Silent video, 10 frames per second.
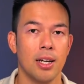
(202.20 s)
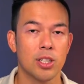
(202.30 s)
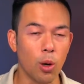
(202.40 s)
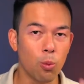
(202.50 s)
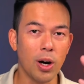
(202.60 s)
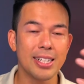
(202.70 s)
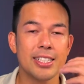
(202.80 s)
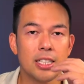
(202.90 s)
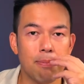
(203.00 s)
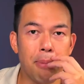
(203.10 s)
So what
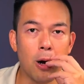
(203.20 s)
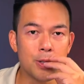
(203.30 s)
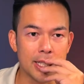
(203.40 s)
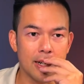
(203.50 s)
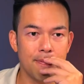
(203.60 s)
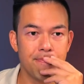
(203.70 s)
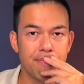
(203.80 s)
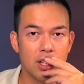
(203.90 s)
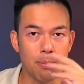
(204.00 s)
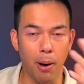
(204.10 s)
is composure?
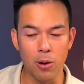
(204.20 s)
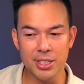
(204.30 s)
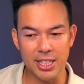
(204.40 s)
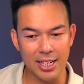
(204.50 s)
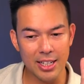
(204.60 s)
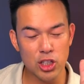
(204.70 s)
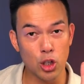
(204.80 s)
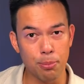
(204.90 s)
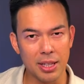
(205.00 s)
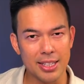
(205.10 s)
Composure is
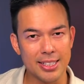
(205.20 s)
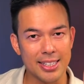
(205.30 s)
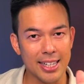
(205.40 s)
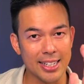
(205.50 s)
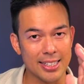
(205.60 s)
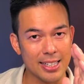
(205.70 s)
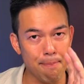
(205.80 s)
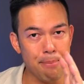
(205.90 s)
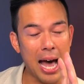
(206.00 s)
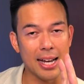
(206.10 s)
your ability to take a
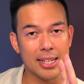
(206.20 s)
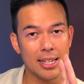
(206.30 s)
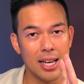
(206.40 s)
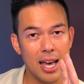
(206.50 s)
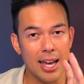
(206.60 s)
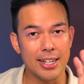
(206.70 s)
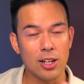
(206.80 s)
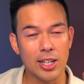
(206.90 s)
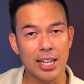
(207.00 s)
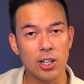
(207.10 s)
step back and
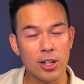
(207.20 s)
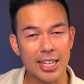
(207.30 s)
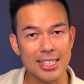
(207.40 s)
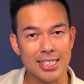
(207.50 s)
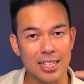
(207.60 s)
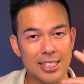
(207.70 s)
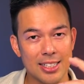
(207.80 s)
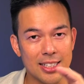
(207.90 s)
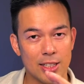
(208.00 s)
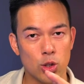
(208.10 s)
not get, not get sucked
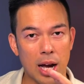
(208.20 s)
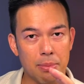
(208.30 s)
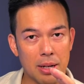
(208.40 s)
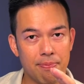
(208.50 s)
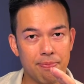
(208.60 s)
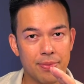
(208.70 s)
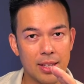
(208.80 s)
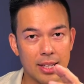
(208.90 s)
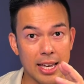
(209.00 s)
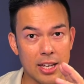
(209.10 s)
into the drama,
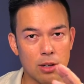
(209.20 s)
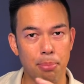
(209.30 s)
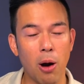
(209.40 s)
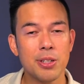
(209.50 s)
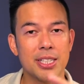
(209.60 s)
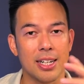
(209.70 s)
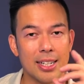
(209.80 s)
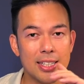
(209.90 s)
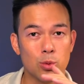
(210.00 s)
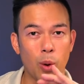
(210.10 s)
okay? Composure
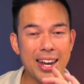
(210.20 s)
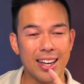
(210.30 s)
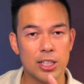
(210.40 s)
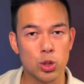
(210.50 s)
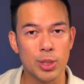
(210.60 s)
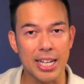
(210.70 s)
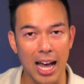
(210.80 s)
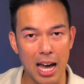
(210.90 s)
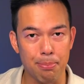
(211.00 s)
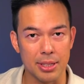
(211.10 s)
is when a trigger
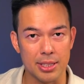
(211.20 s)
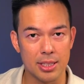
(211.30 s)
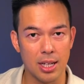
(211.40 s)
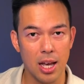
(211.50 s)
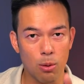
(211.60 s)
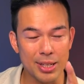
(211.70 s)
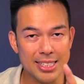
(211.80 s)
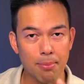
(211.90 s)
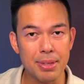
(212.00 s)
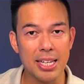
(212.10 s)
happens, when
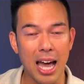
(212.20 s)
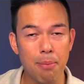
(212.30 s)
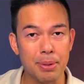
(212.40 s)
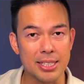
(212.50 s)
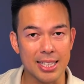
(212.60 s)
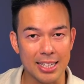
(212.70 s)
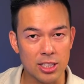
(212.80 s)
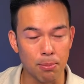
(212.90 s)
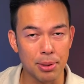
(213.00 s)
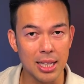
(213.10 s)
something happens that is
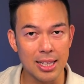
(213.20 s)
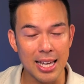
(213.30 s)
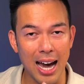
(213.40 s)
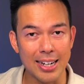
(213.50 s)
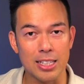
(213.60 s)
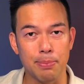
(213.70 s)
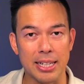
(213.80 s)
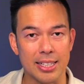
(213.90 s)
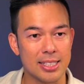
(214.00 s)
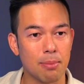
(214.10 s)
completely
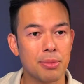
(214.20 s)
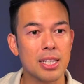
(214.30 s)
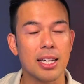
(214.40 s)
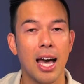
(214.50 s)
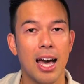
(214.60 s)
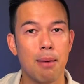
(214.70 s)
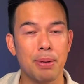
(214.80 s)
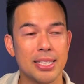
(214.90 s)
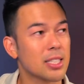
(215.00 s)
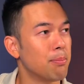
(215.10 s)
unexpected, something
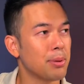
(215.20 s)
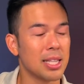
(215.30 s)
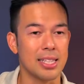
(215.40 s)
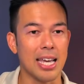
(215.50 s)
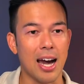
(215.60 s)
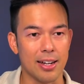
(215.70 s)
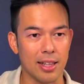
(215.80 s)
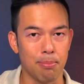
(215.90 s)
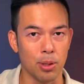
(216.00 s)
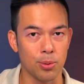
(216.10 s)
happens completely out of
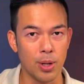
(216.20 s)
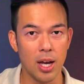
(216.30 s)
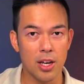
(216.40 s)
the blue.